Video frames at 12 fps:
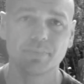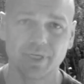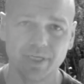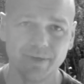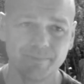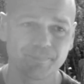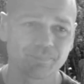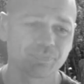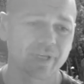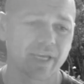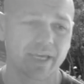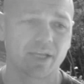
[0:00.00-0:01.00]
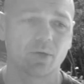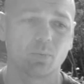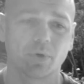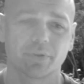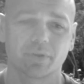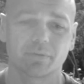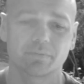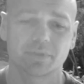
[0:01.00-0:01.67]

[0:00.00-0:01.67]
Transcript: me. And I want them